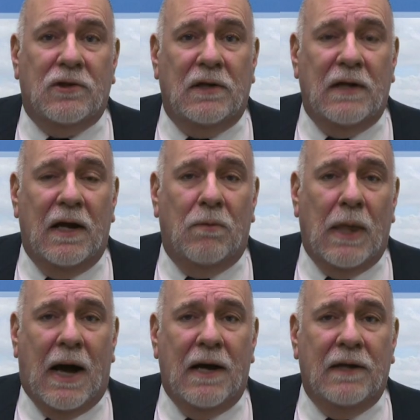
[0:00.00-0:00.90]
Sunday with
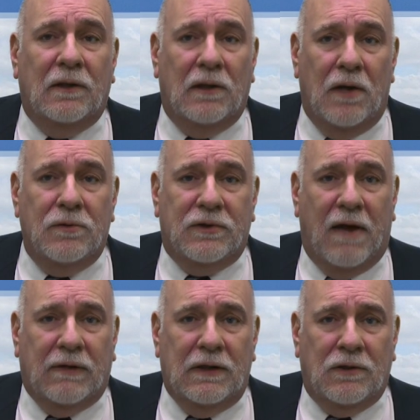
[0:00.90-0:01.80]
a high in the low
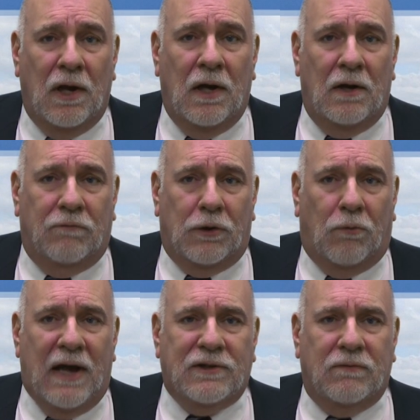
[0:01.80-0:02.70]
70s. For the
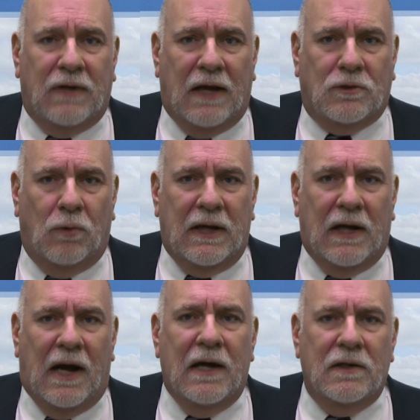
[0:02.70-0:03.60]
rest of next week,
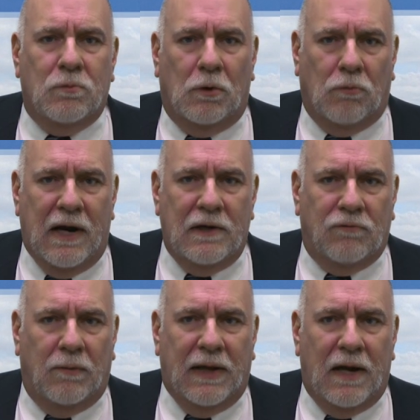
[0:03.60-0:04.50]
highs will range
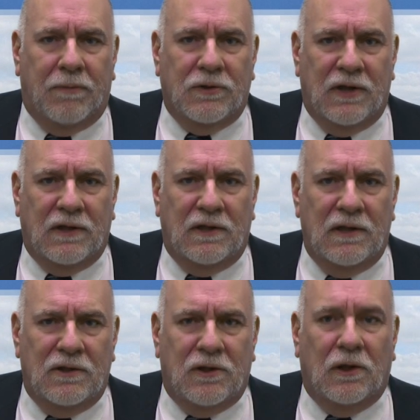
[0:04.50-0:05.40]
from the upper
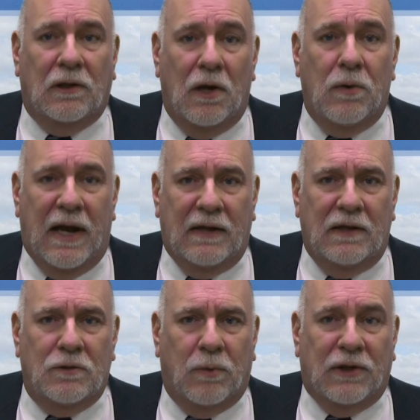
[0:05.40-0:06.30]
60s to the low
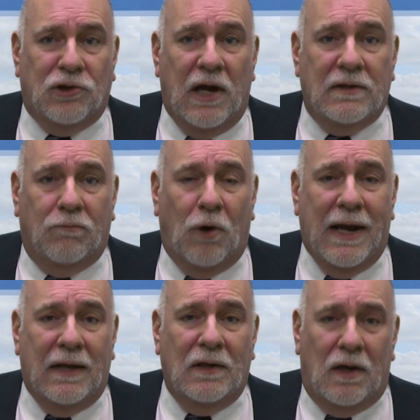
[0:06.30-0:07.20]
80s with a chance of
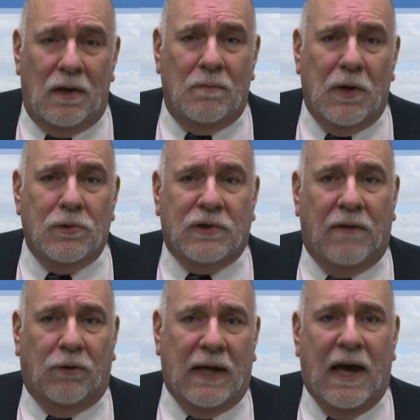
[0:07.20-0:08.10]
rain almost
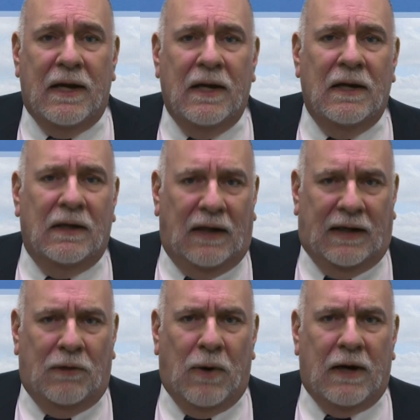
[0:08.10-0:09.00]
every day,
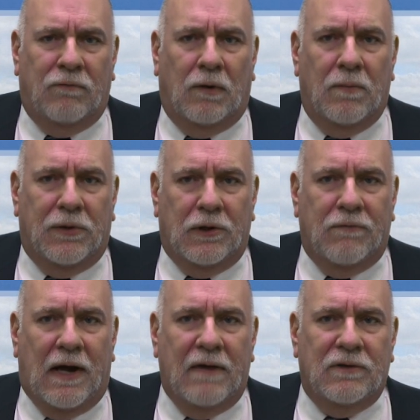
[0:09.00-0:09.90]
anywhere from
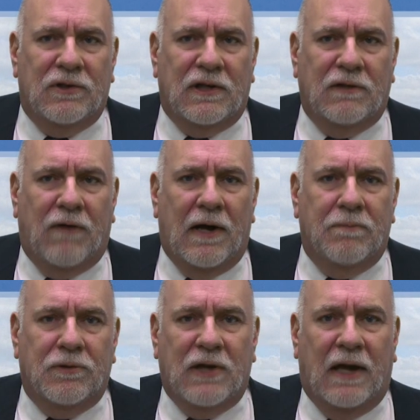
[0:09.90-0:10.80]
35 to
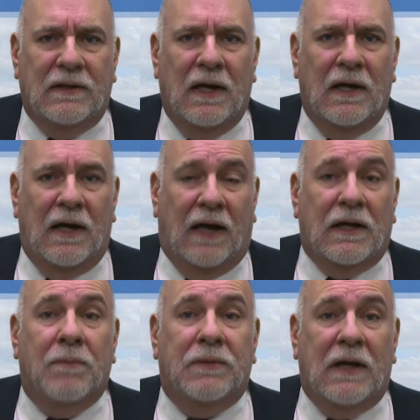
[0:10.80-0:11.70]
65%. An
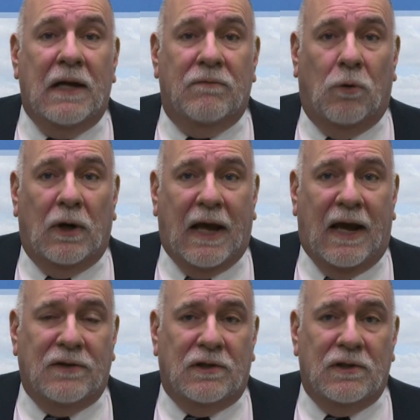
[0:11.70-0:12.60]
up-to-date
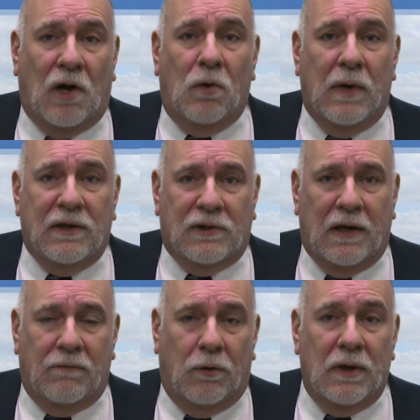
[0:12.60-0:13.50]
forecast is always
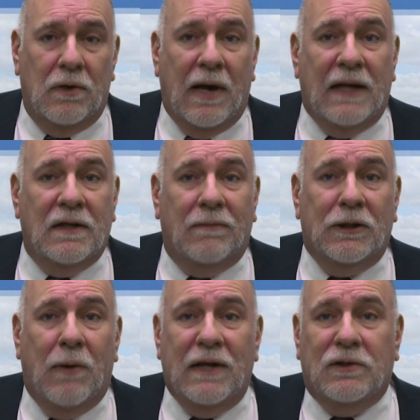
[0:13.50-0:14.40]
there for you at
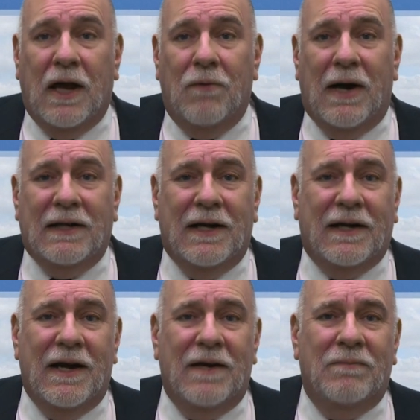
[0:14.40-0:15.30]

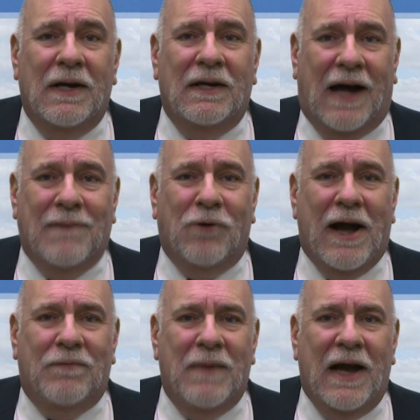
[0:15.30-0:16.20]
WHKY.com. I'm
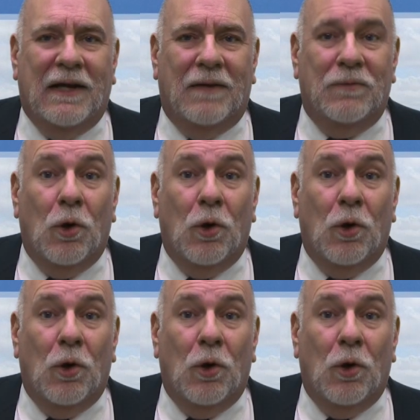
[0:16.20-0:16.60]
Ralph Mangum.